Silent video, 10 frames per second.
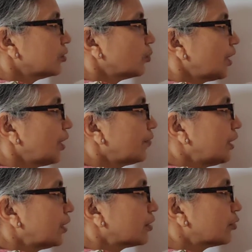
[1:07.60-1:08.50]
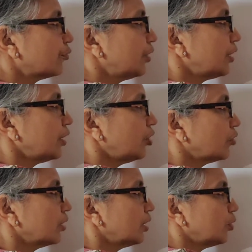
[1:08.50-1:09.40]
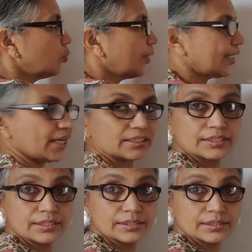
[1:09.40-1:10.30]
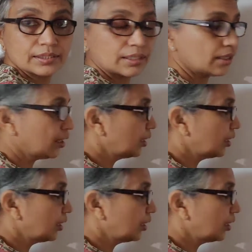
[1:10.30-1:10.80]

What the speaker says: So we have the electric field along the y-axis.